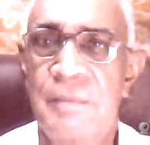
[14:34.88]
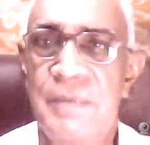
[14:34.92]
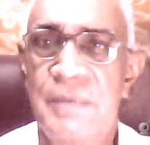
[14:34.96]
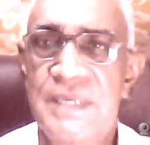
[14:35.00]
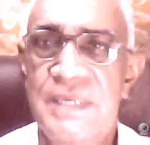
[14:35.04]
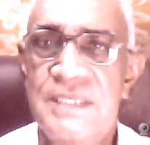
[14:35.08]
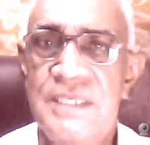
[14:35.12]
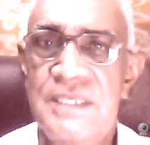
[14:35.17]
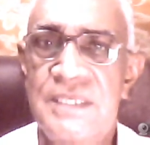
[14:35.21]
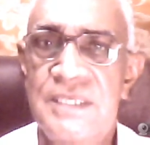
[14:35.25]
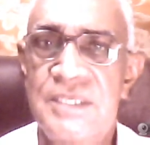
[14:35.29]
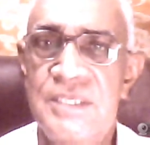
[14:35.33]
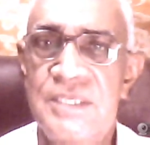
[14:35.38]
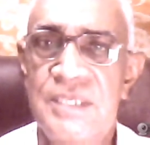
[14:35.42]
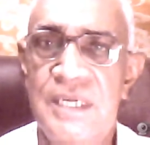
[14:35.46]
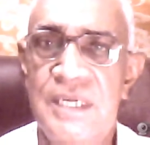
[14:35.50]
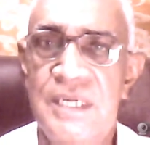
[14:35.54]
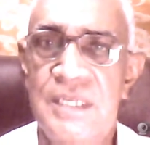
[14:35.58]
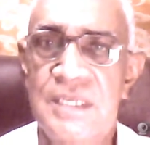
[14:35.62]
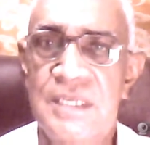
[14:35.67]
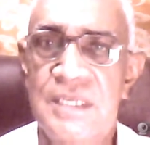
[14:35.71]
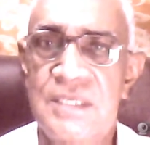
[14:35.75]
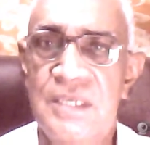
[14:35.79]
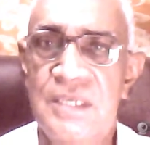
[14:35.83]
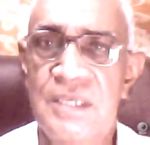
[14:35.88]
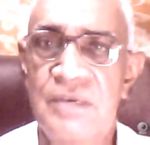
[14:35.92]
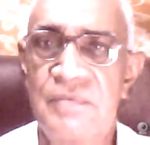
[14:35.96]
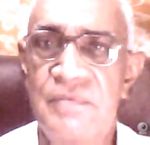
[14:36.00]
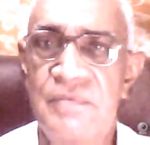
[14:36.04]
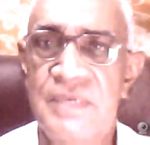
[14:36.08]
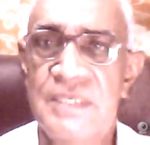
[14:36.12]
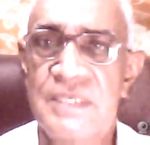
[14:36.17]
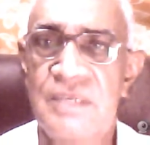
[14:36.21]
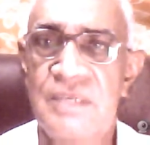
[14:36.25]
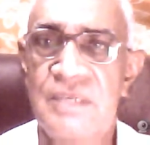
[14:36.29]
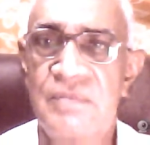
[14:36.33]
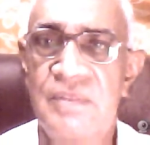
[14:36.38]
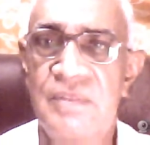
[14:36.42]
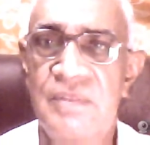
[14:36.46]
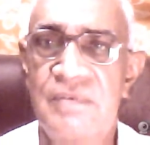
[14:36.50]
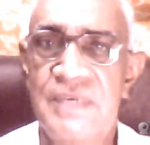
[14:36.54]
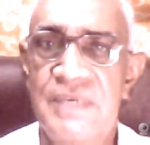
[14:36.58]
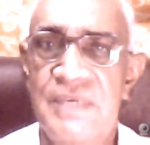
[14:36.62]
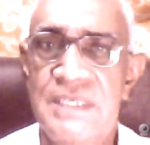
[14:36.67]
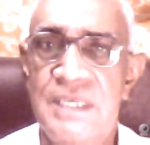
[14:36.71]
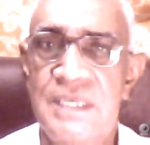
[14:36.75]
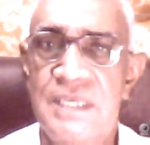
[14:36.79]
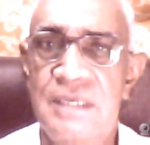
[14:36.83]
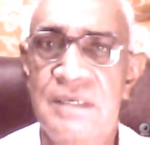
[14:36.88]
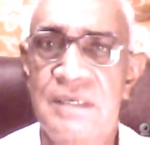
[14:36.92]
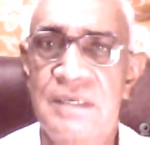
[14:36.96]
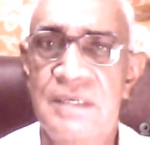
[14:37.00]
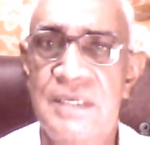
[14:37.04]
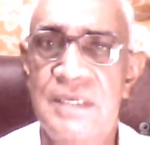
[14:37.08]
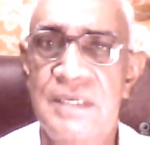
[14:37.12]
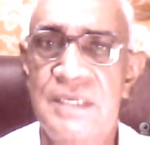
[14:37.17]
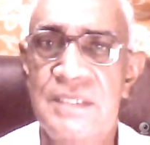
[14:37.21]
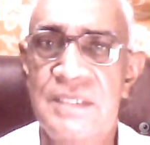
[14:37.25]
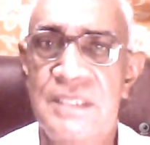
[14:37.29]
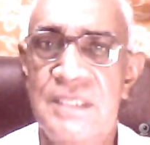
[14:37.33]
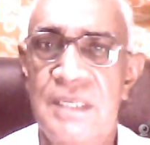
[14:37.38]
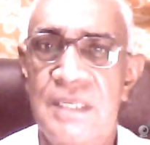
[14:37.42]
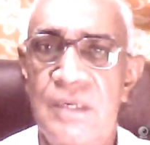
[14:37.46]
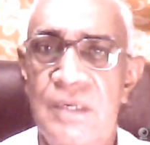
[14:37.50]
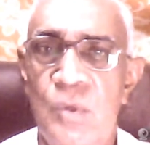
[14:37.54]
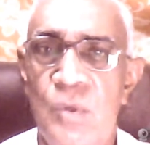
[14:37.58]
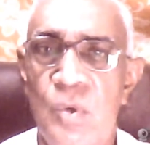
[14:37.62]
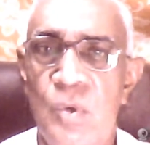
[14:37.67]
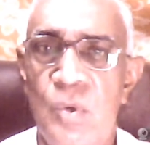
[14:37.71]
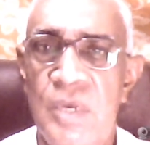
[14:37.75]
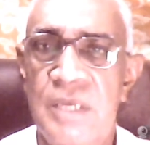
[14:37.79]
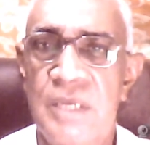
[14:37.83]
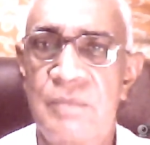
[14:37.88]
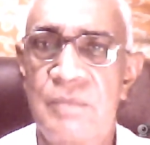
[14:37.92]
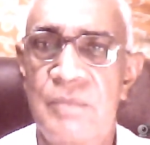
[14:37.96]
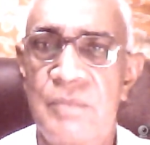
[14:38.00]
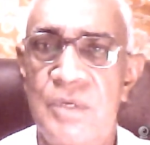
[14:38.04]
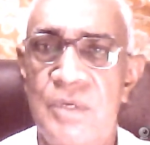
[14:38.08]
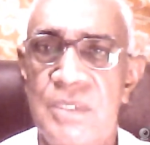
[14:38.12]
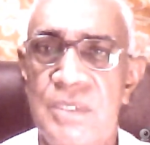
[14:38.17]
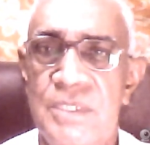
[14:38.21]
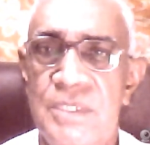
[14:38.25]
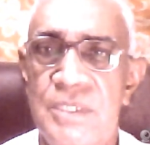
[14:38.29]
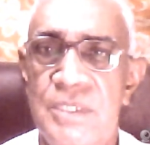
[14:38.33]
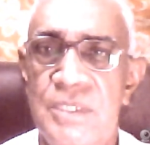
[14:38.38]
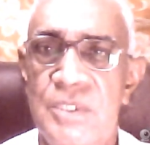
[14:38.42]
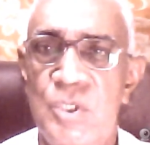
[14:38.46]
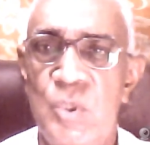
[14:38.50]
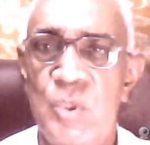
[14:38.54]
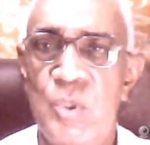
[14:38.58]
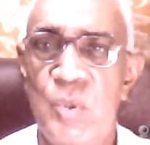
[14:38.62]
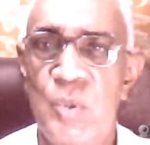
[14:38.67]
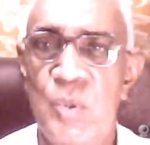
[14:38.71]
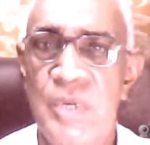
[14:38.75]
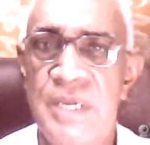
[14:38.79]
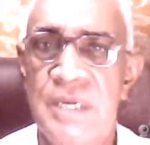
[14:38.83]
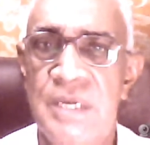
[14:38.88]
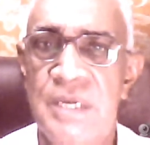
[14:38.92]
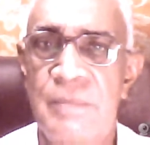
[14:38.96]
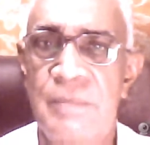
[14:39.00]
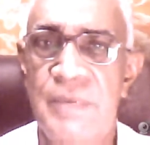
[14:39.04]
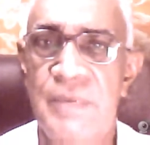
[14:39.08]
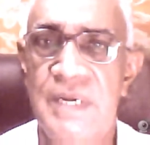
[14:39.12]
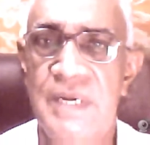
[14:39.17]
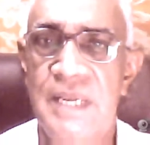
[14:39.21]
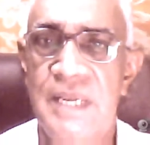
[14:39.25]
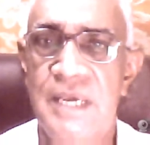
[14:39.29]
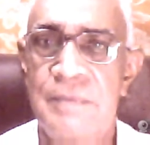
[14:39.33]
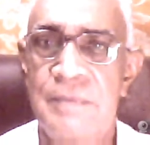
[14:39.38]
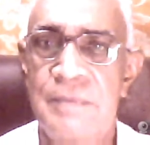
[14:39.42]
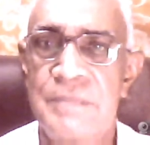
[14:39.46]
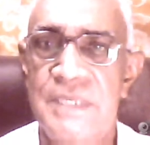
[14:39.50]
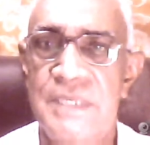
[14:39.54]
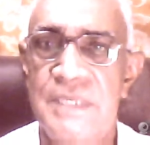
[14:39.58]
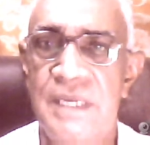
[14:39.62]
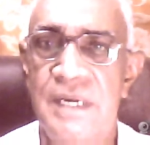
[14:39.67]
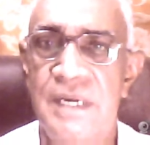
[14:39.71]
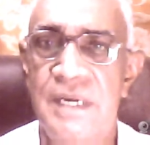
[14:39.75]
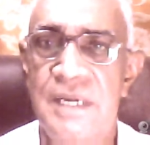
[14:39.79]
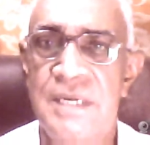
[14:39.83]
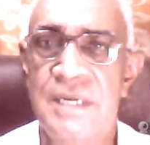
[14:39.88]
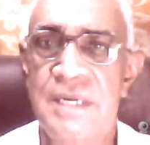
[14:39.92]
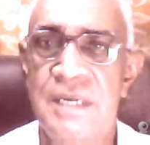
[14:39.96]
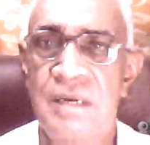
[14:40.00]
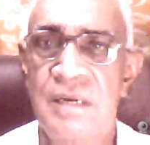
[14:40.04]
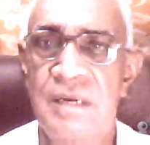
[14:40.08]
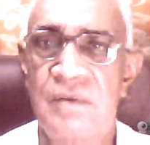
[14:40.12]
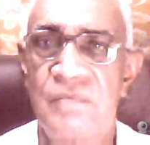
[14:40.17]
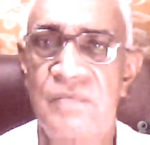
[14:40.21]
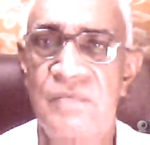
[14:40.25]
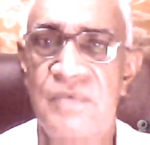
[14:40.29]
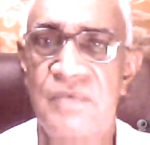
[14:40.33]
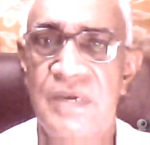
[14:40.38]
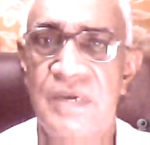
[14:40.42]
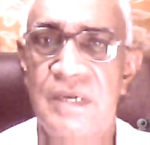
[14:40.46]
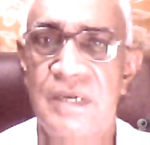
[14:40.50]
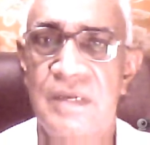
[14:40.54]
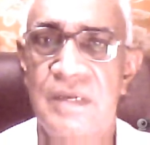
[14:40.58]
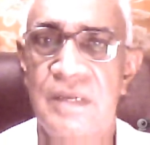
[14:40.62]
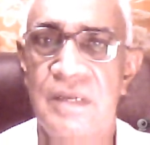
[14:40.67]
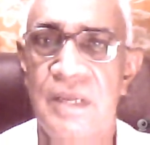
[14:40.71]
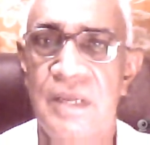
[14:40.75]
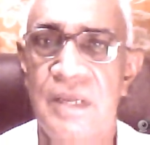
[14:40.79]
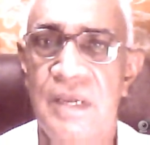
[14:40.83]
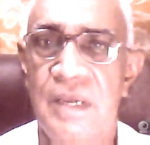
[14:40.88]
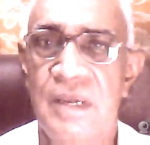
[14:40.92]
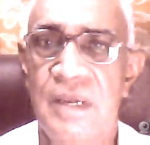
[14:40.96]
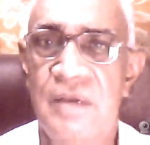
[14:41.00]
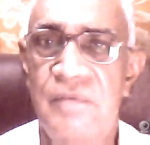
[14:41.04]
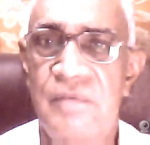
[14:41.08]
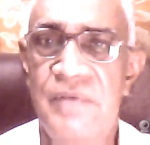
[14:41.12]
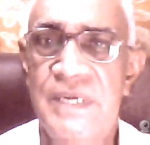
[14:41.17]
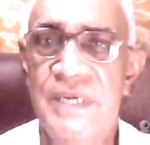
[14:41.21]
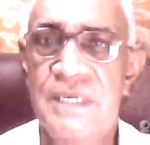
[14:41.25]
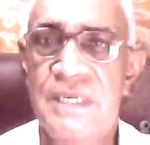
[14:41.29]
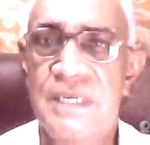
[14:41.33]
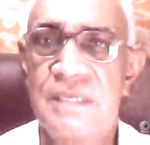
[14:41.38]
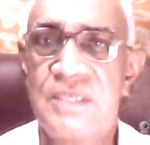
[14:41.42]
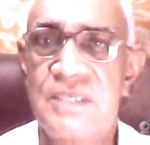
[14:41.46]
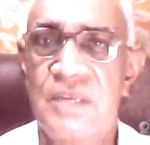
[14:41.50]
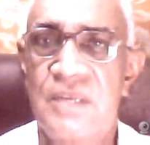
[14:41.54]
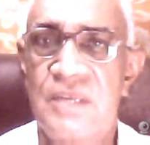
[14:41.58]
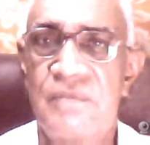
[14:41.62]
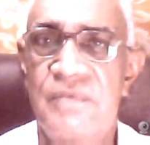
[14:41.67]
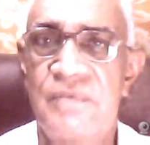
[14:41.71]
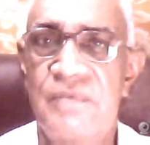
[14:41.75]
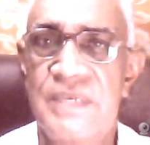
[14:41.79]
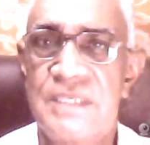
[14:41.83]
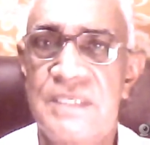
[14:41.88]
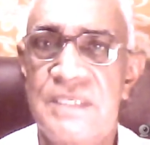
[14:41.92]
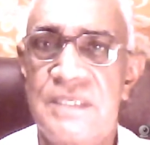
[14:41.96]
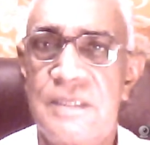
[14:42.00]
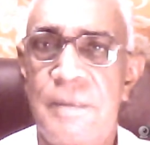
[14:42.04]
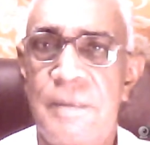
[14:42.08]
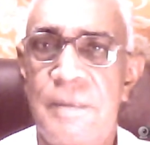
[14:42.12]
persists at the cervix of the vagina is the lower margin, showing perhaps a little of fetal surface.